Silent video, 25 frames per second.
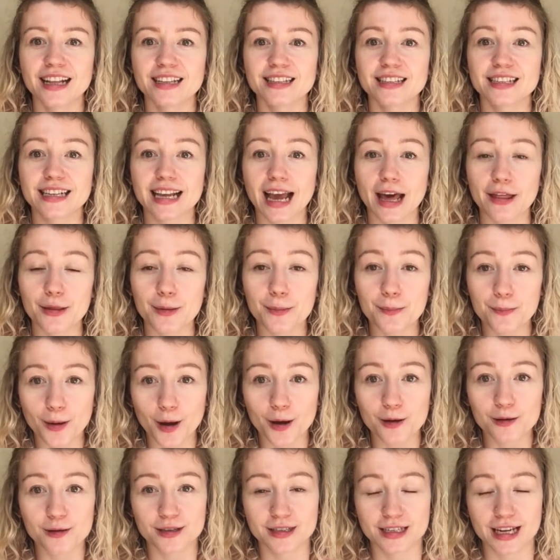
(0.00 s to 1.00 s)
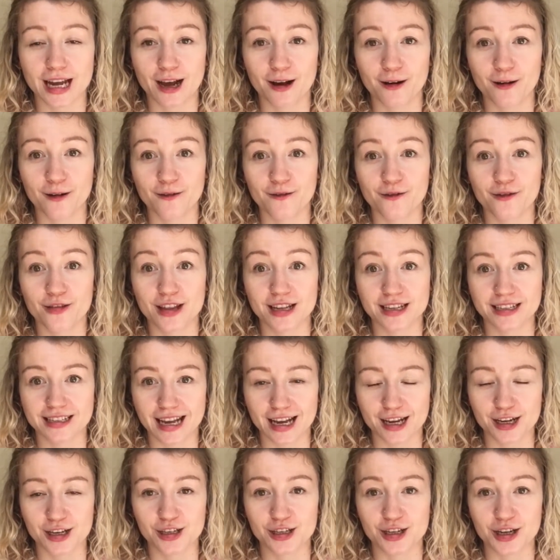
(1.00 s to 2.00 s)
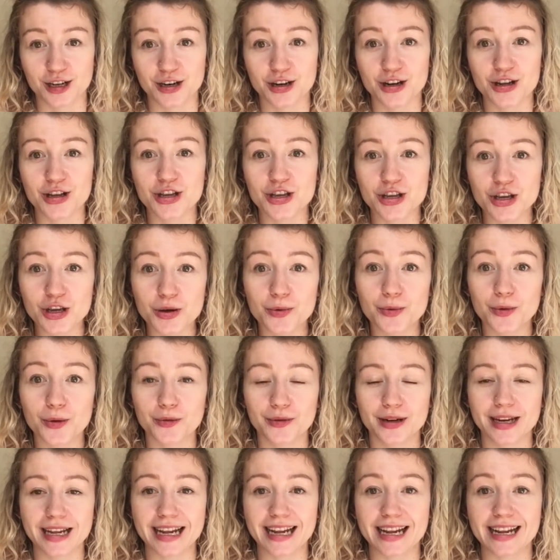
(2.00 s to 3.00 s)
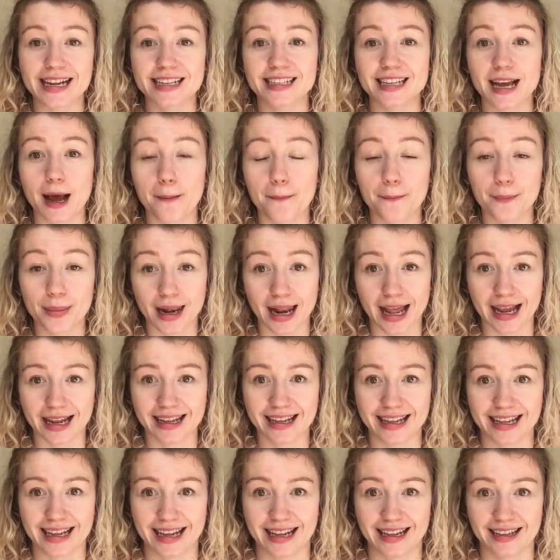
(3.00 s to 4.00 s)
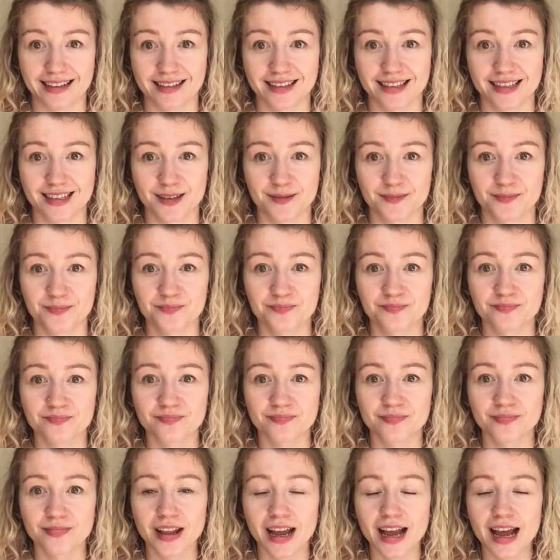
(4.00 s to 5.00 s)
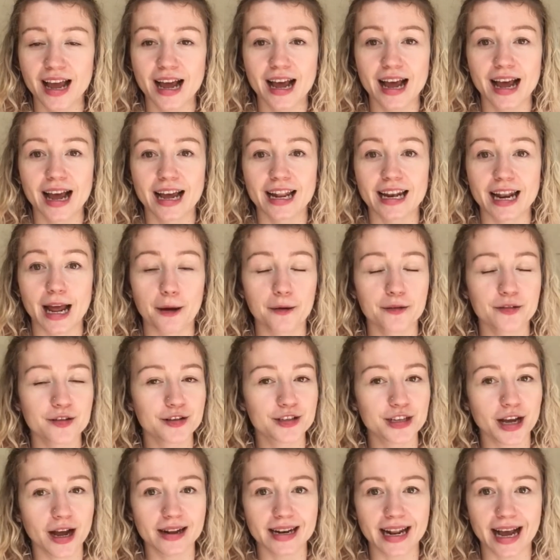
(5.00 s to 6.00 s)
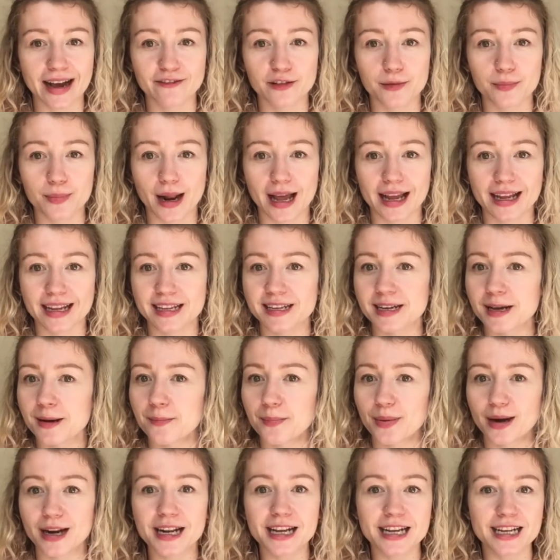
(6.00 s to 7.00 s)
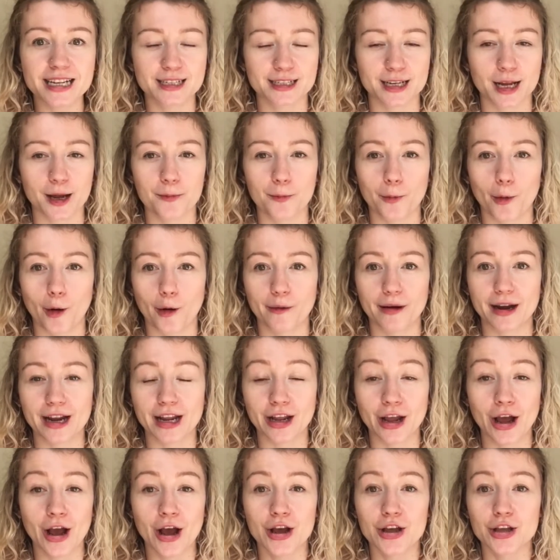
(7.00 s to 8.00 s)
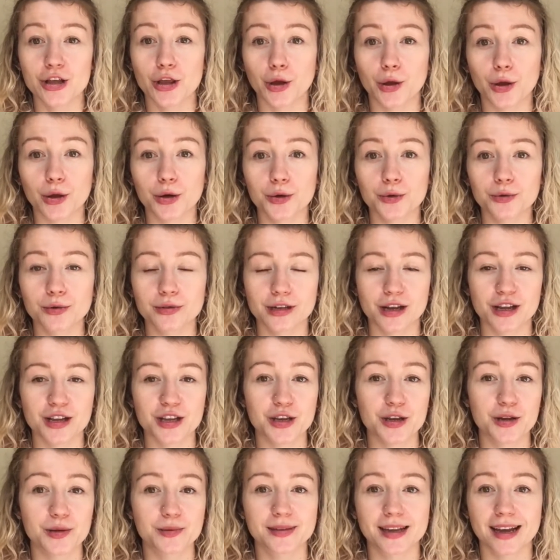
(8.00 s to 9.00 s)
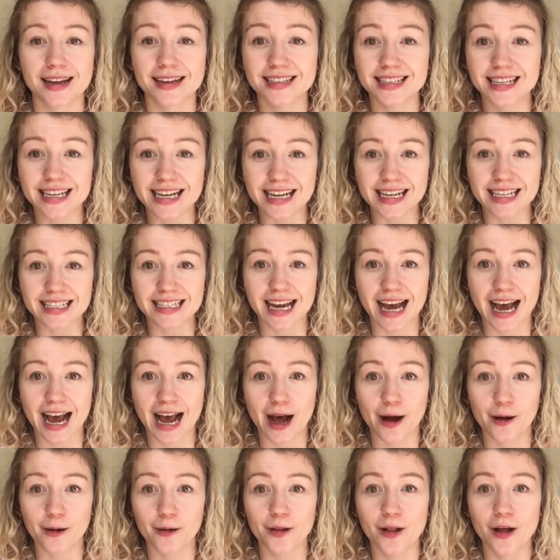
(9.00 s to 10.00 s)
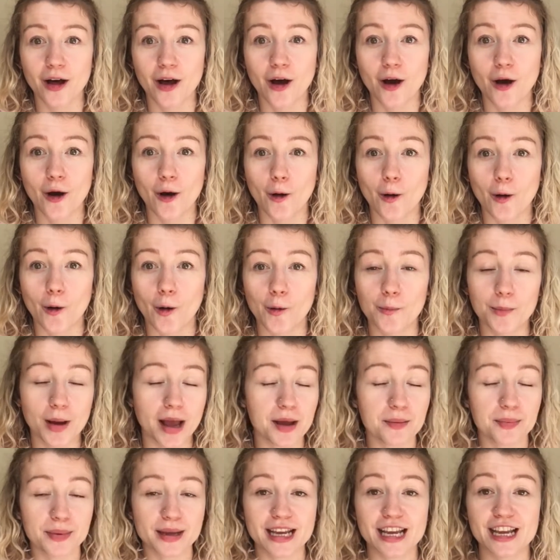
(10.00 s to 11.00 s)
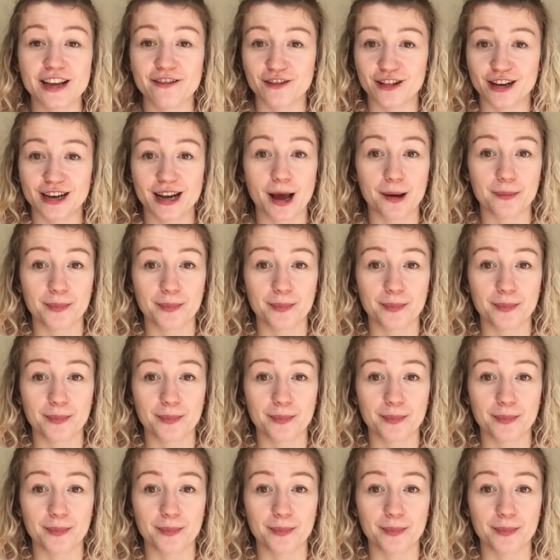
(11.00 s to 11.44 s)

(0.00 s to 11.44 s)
To get the most out of the session, you will need a blanket. Now, if you don't have a blanket, please don't worry. You can also use a tea towel or maybe even a